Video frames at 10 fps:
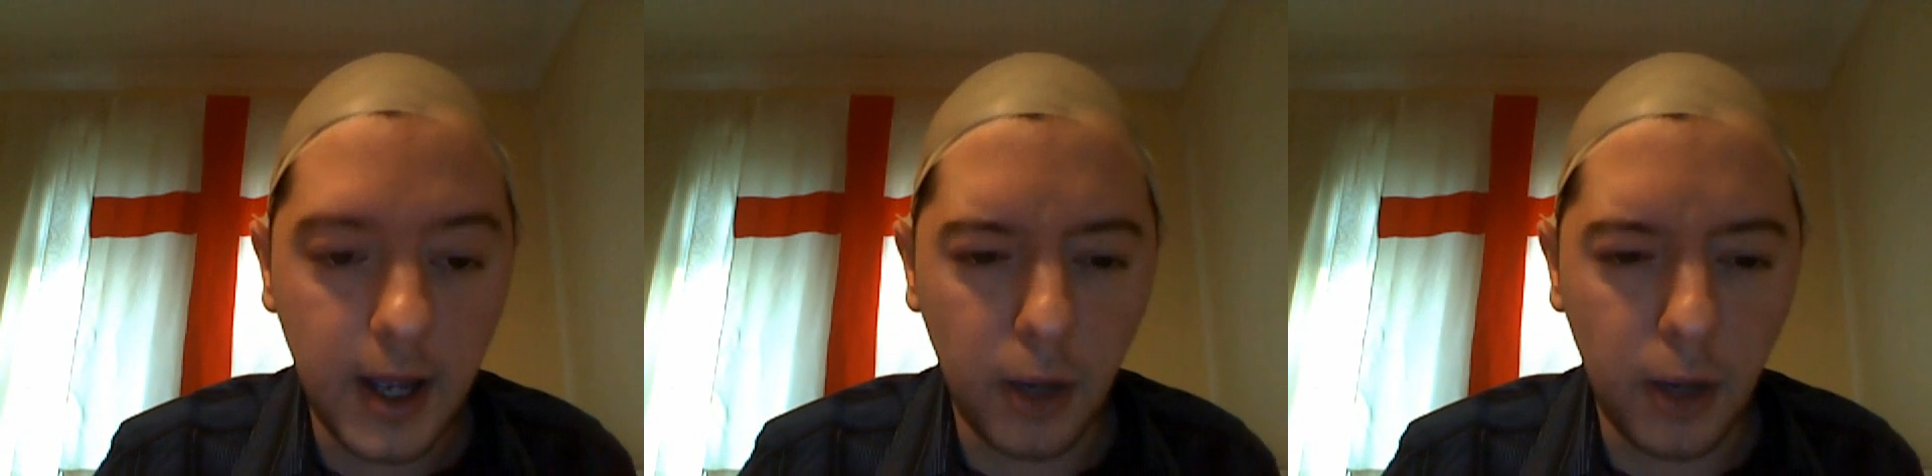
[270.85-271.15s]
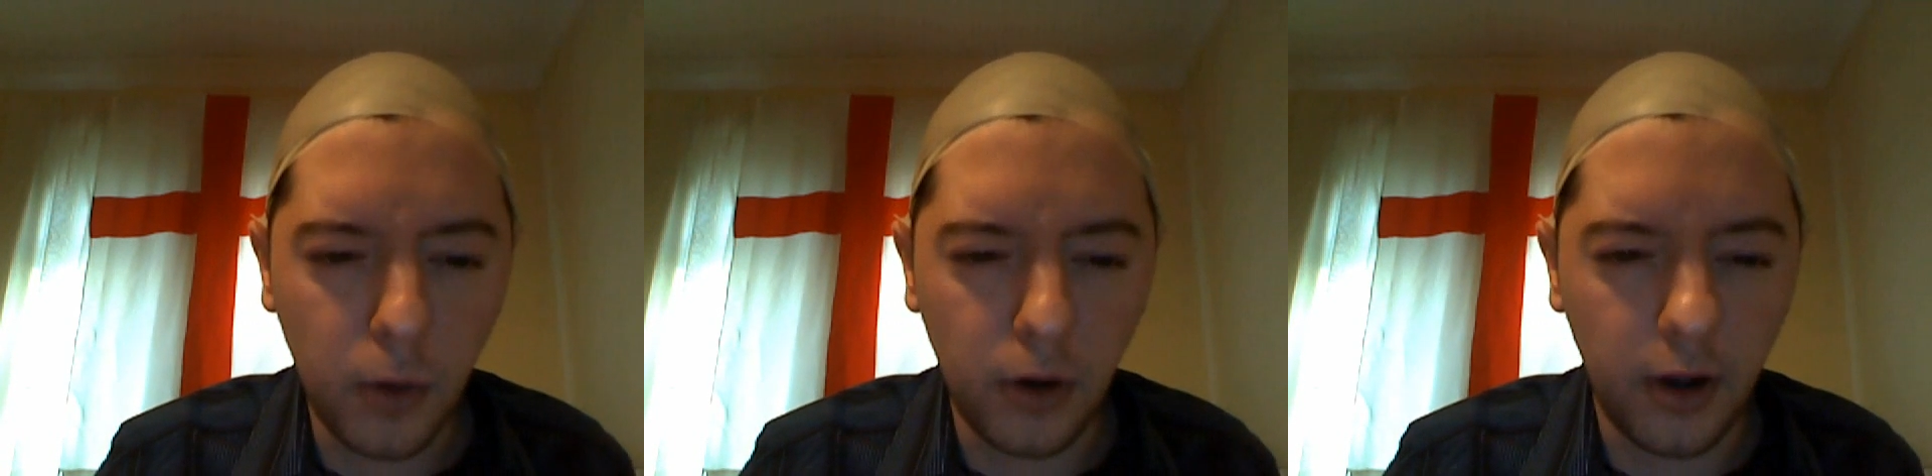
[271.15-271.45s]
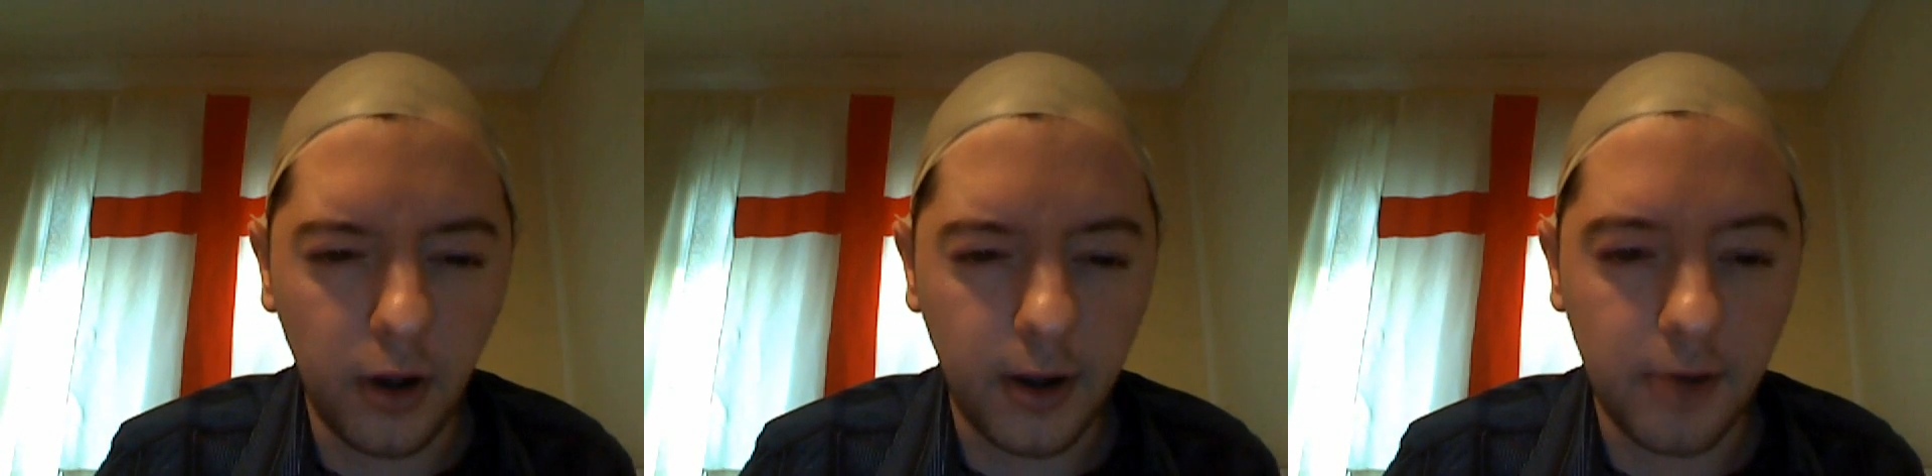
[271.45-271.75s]
it won't
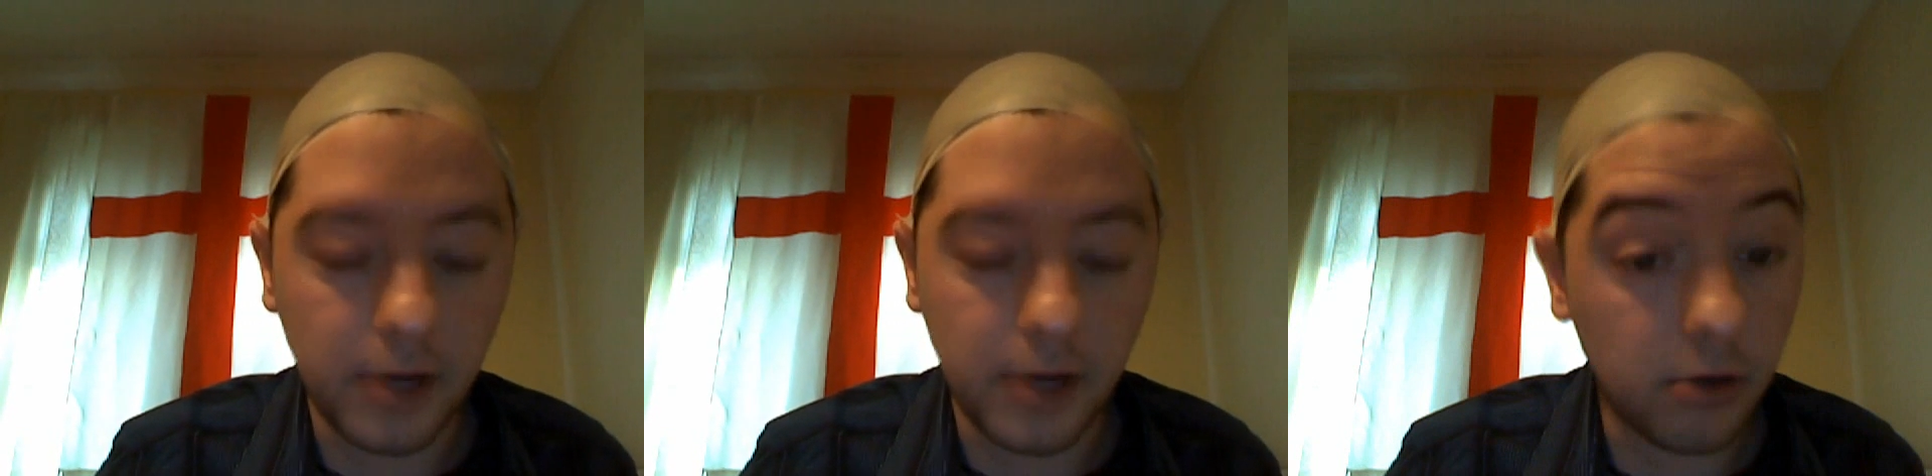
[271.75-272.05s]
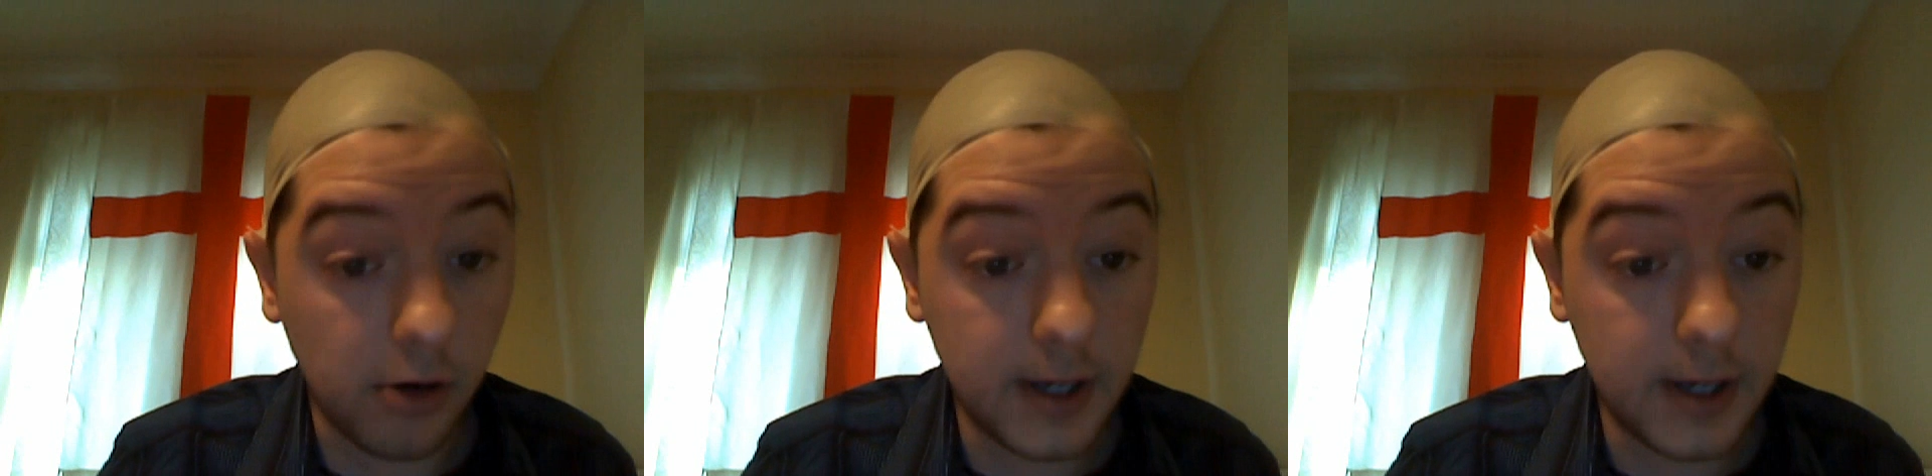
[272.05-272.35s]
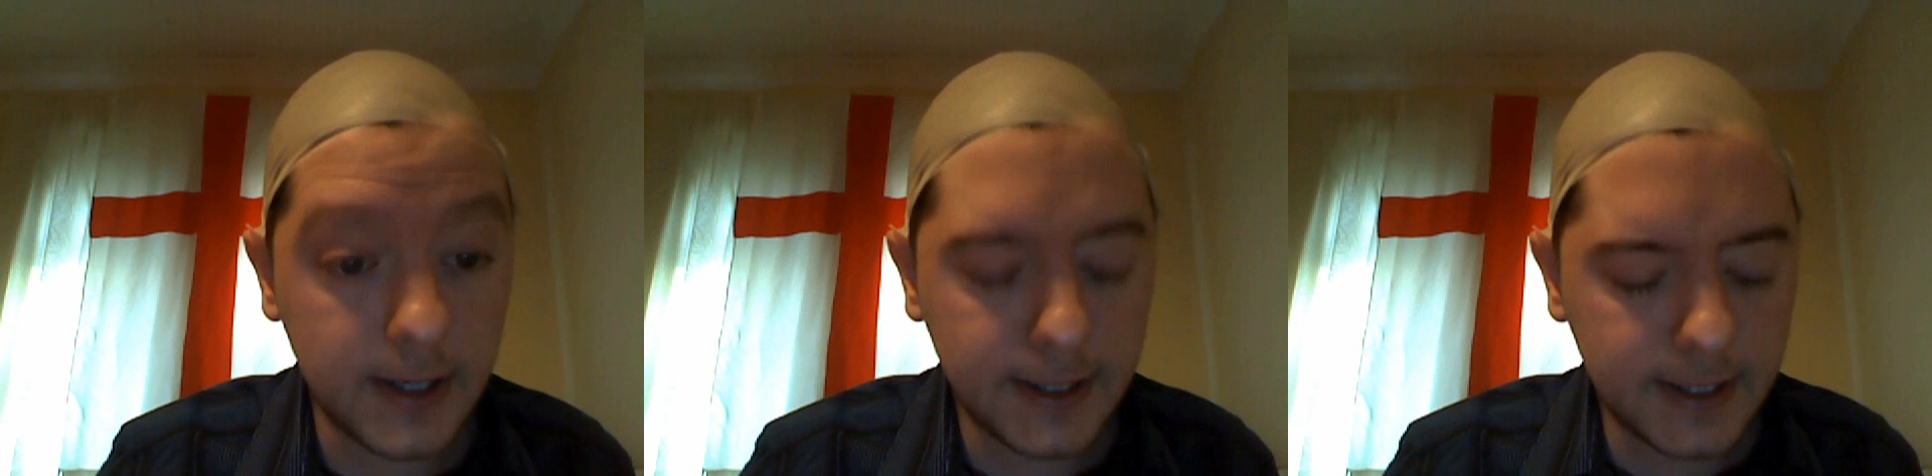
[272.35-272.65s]
look like I've been
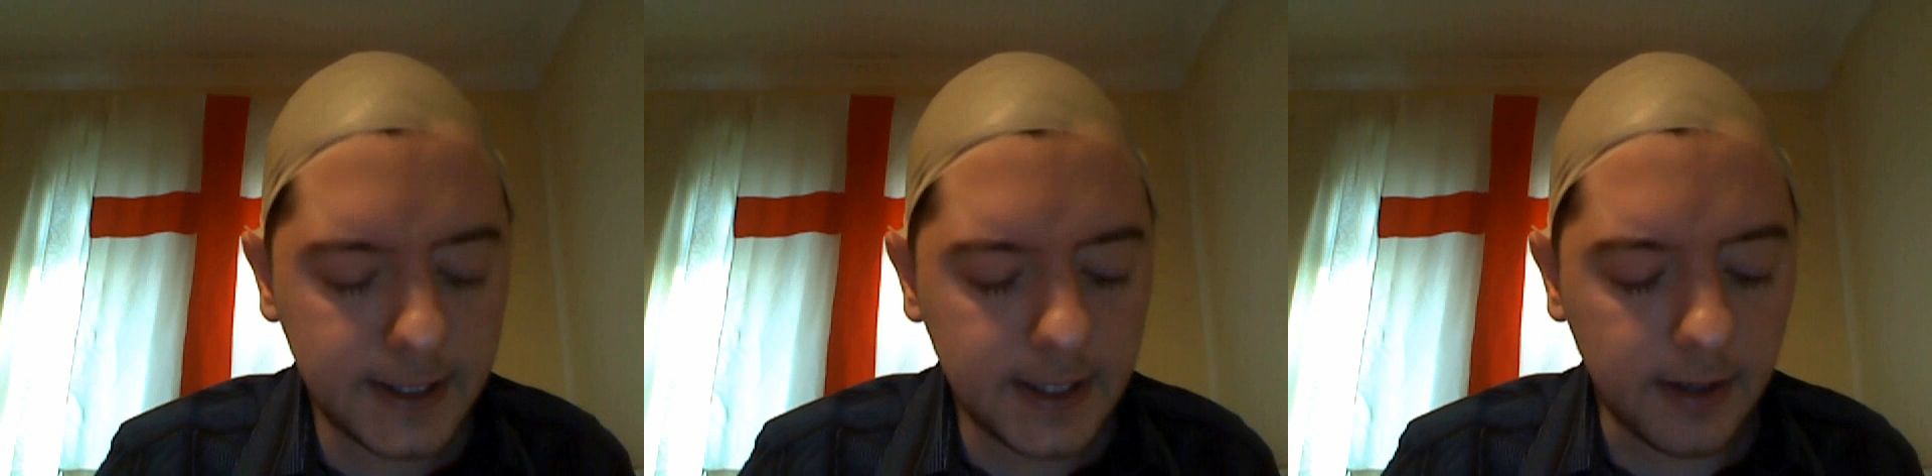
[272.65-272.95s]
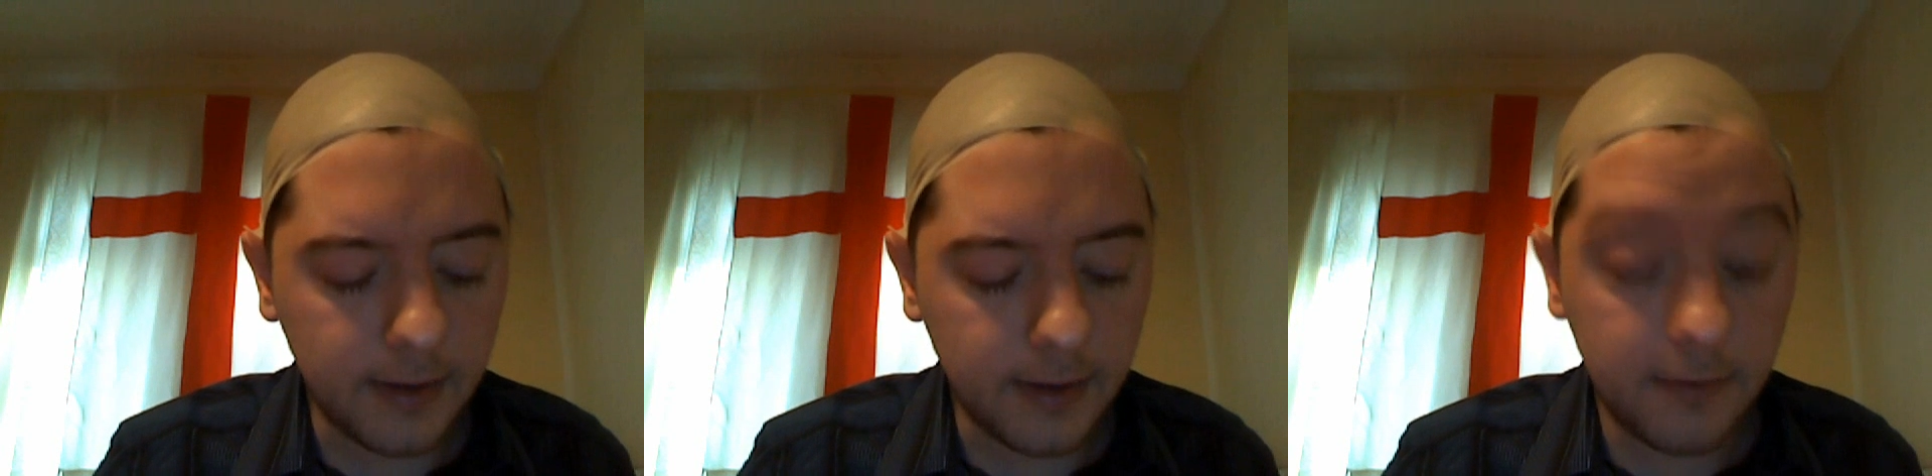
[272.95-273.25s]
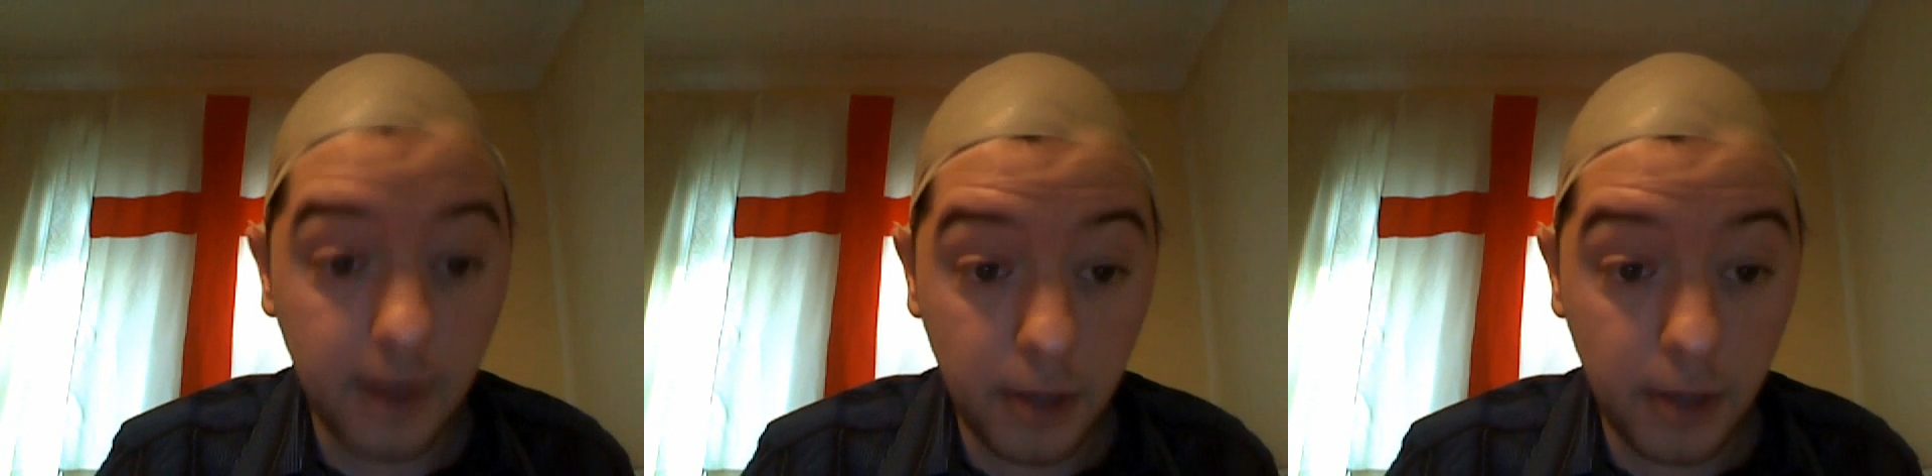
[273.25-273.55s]
crying.
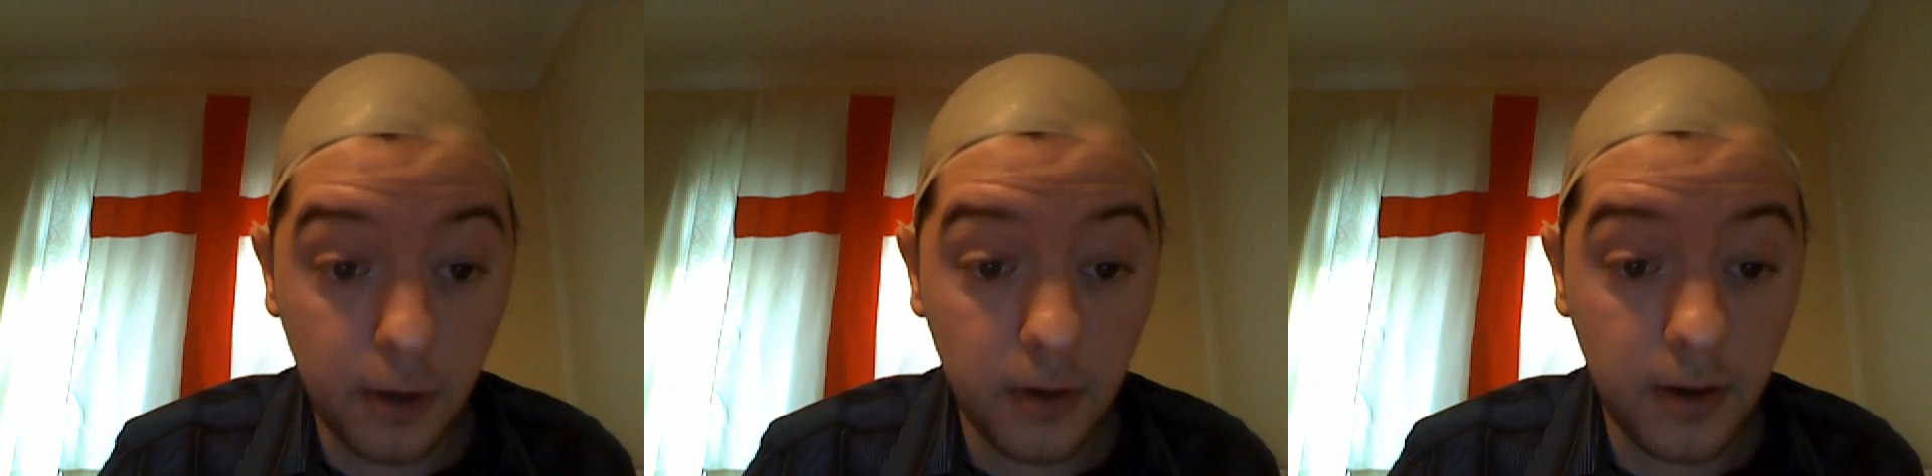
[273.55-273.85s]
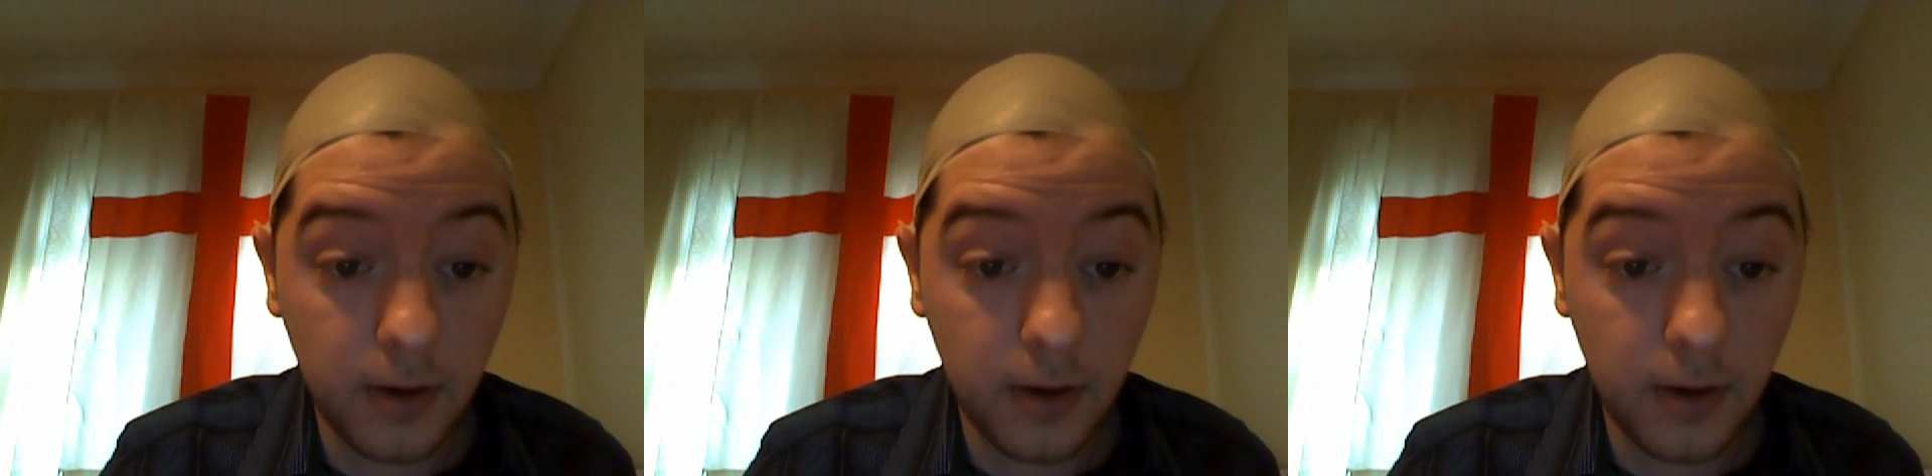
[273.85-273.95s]
Fabio,